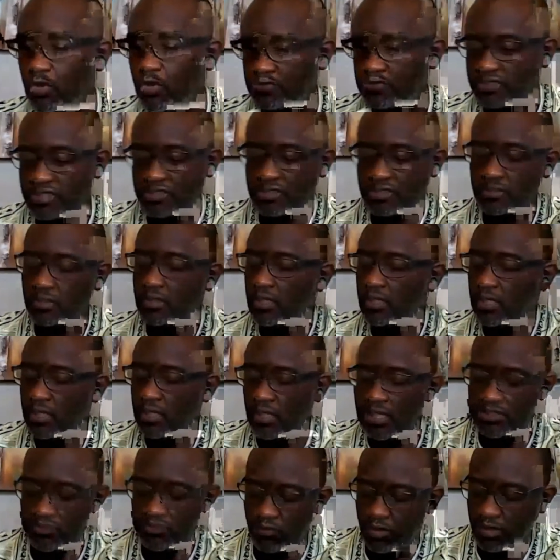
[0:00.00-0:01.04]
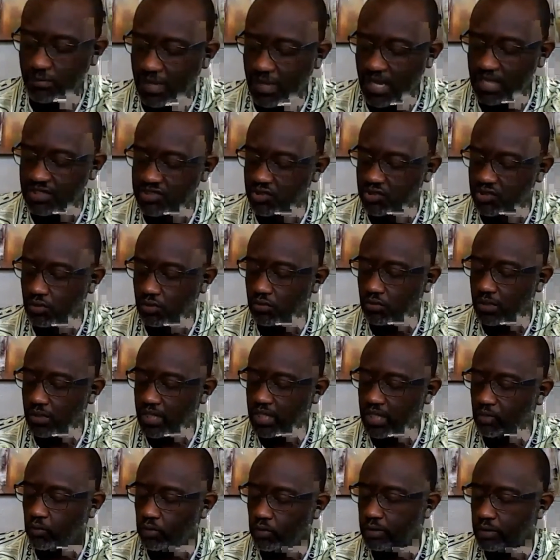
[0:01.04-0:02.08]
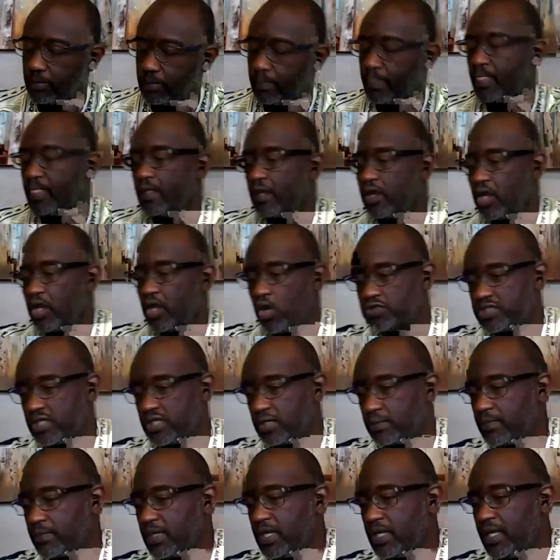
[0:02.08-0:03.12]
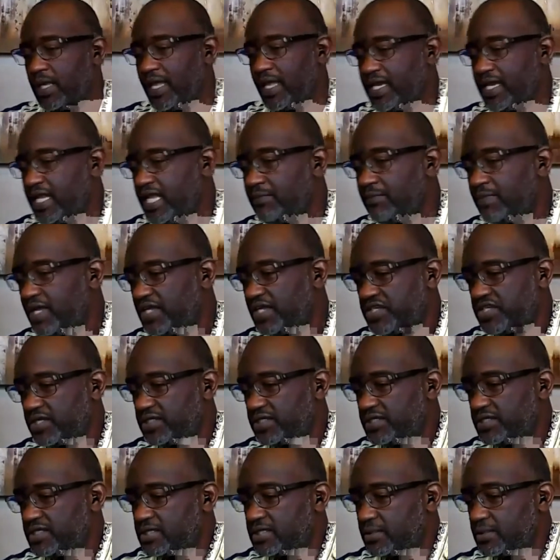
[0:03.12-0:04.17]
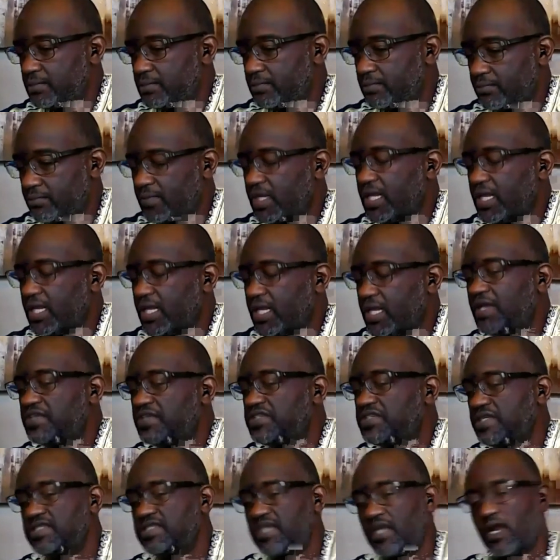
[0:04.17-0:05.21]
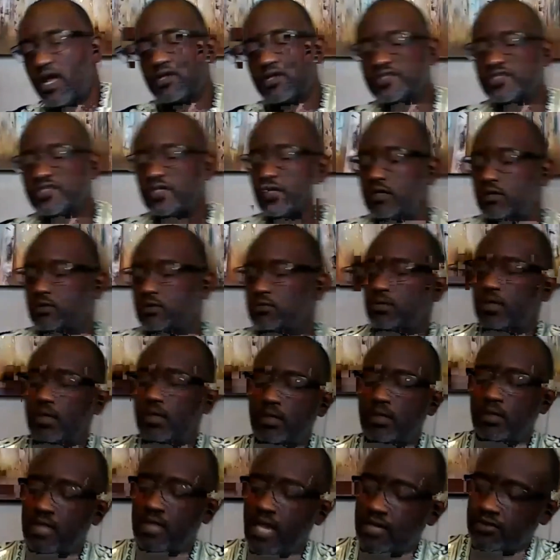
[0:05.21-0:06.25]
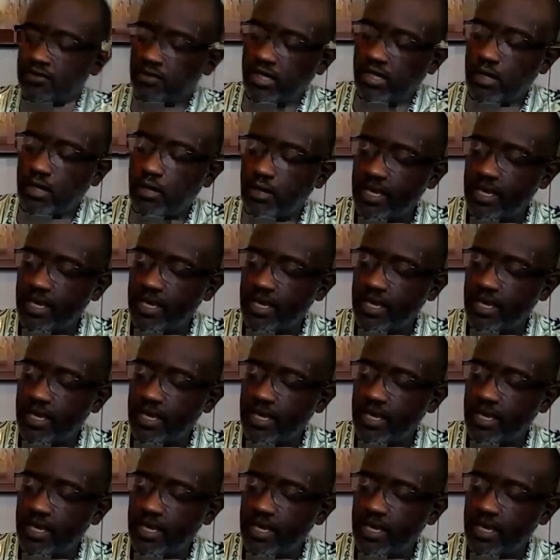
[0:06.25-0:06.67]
Unholy Ghosts. It's written by Joel Edward Goza, and he mentions, and also